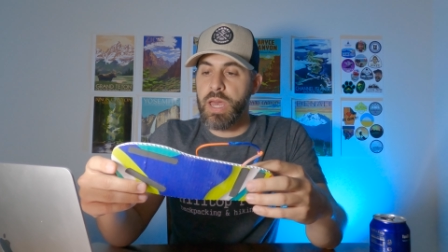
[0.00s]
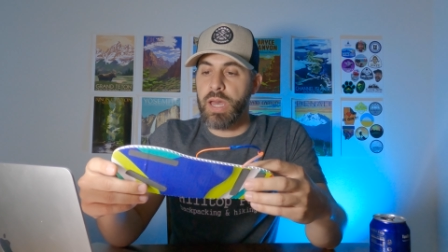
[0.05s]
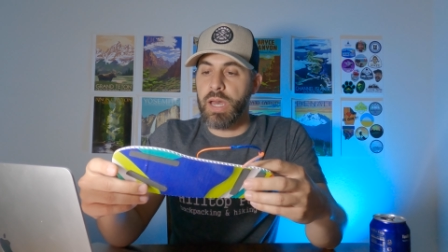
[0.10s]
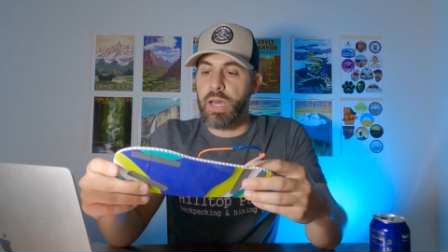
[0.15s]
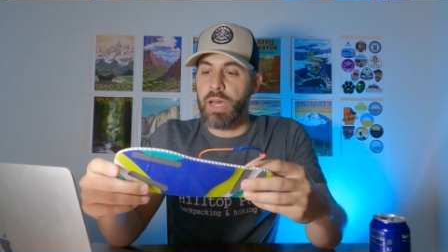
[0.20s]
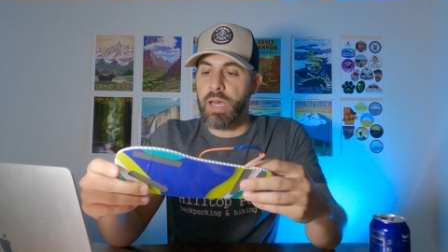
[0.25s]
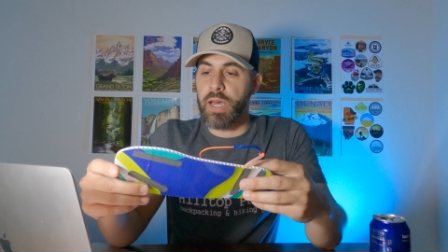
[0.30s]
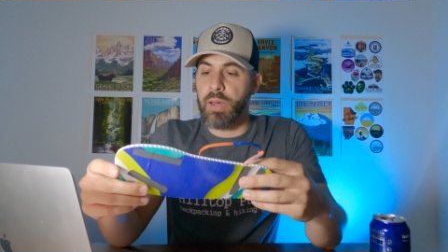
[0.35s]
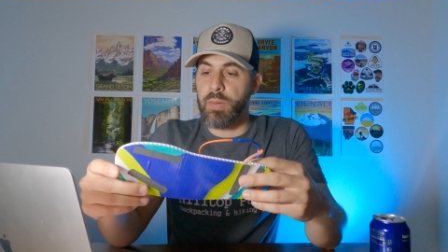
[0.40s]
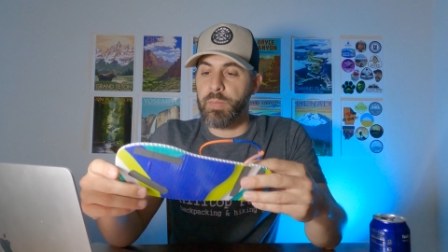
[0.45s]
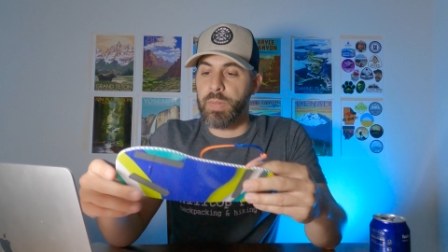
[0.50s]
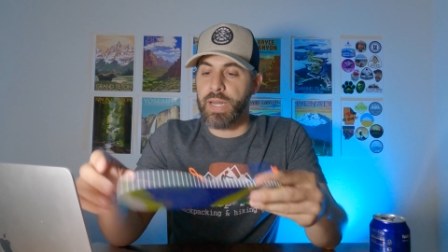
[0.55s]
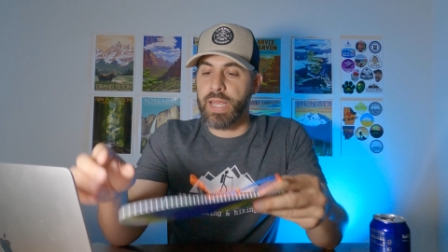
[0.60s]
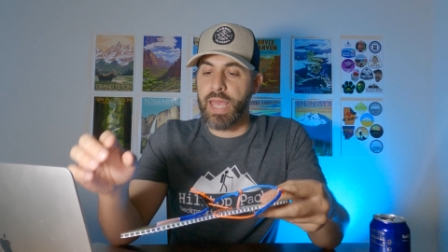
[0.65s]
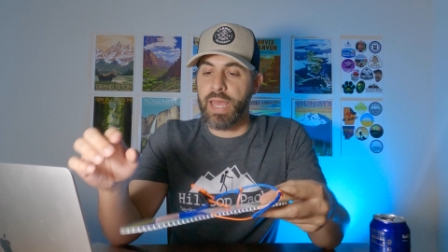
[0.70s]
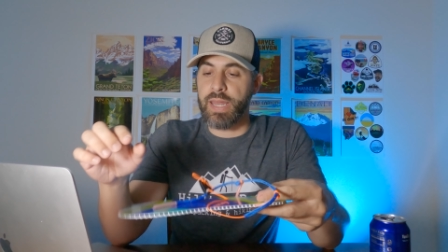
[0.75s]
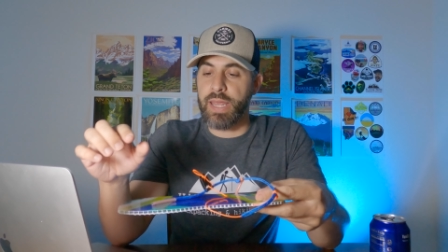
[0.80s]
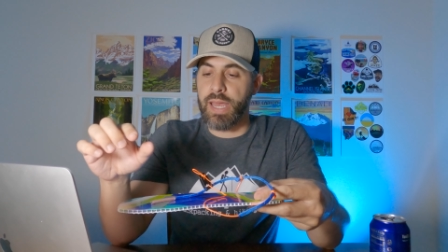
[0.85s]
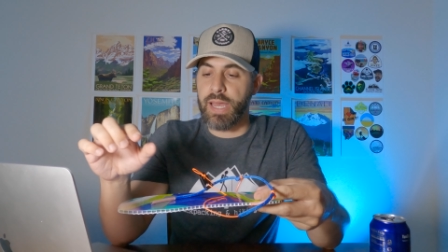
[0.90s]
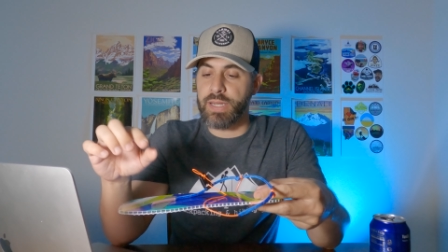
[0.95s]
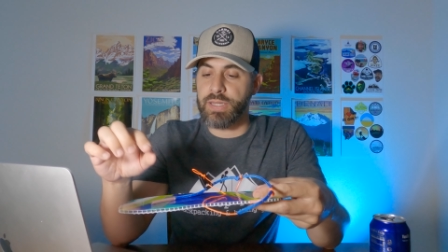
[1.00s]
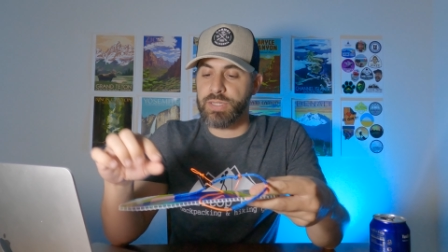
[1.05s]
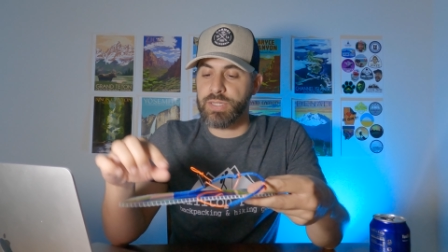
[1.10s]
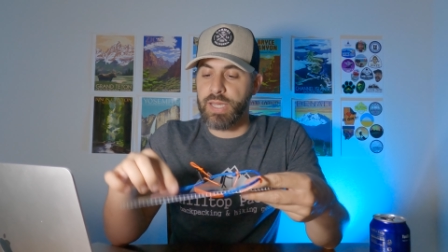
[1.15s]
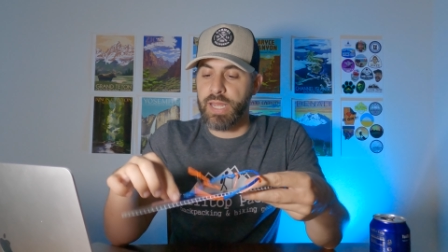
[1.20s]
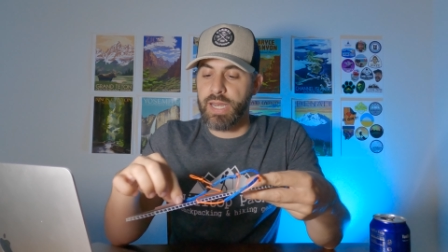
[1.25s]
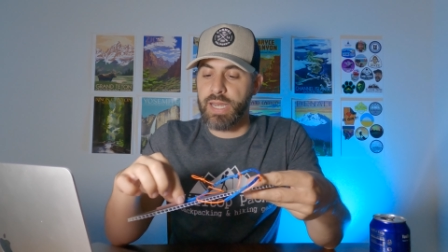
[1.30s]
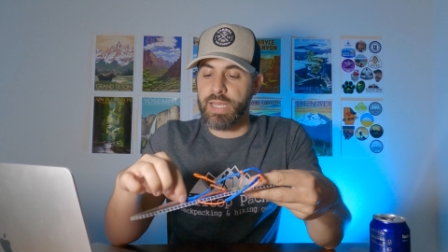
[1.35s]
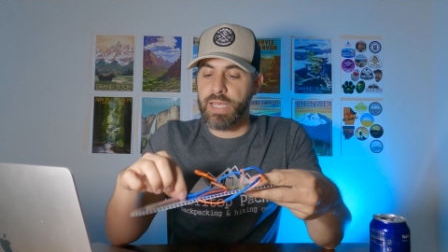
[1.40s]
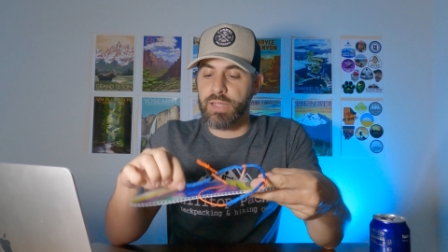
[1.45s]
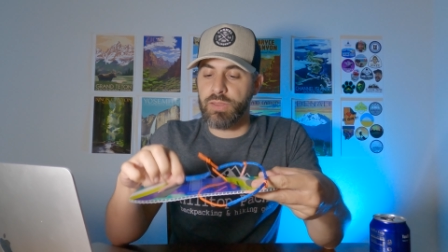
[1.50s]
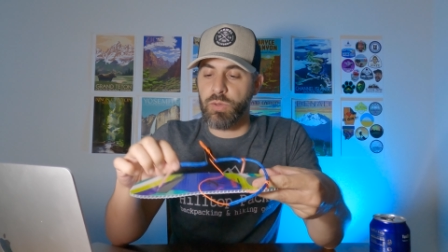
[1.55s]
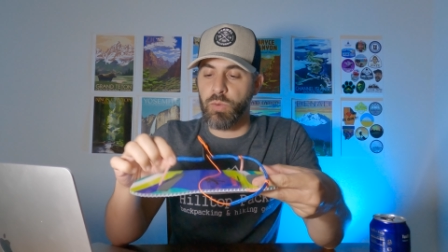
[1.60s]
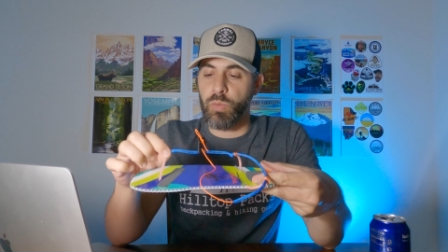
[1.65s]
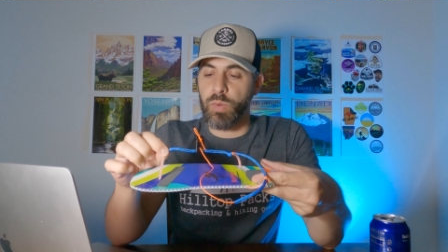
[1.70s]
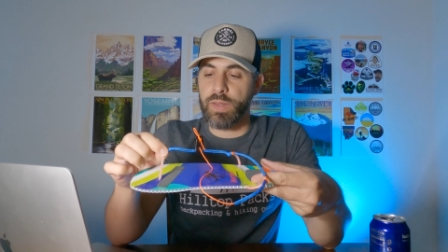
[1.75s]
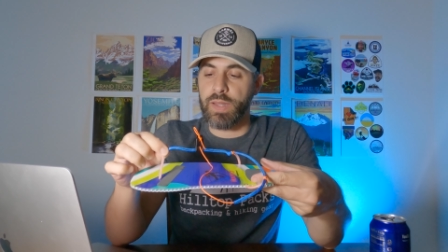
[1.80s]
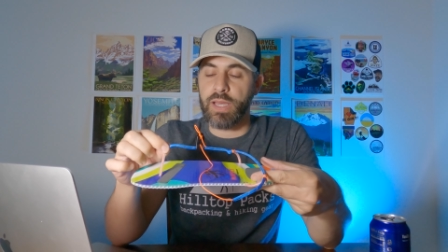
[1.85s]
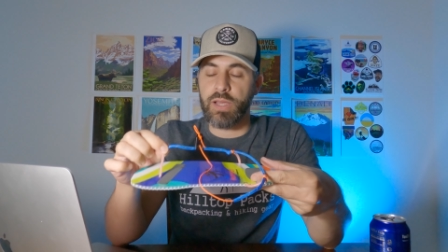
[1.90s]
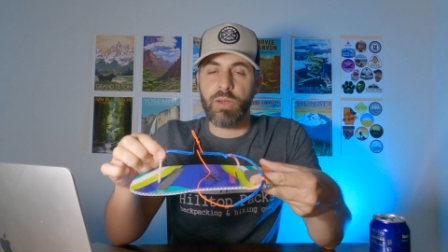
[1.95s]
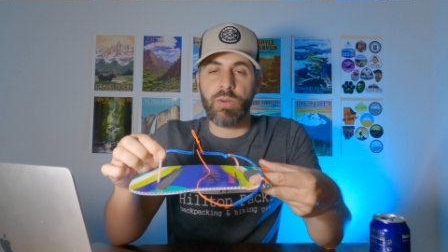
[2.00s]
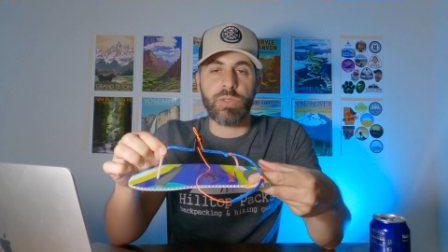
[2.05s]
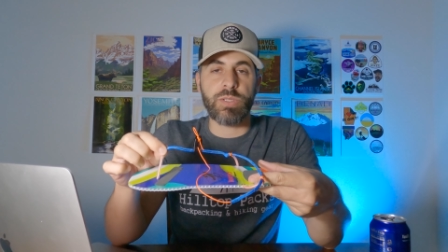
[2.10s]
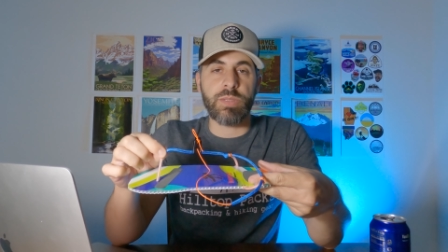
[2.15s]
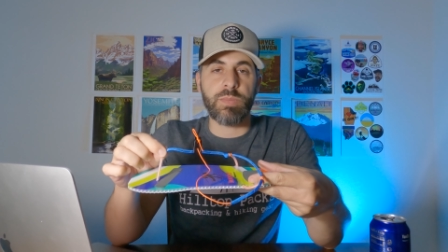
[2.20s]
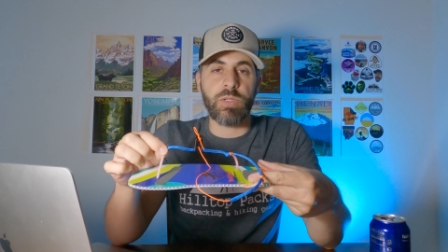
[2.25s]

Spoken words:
But again, yeah, I decided to get the one that goes